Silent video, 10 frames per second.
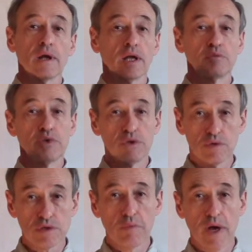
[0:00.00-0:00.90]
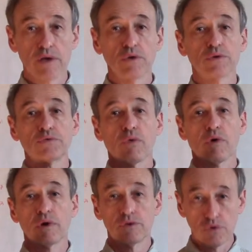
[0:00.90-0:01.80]
can be used by you
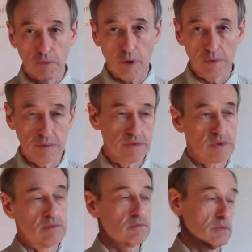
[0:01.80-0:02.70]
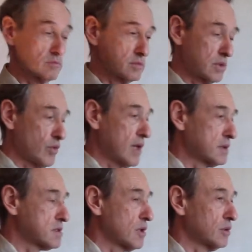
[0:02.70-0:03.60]
for new problems
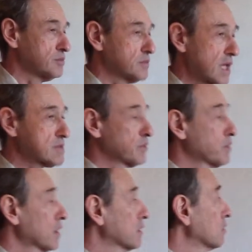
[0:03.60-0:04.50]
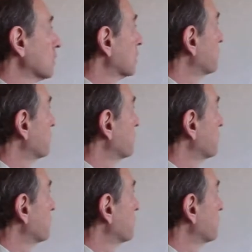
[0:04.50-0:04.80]
right? So that's what we are doing.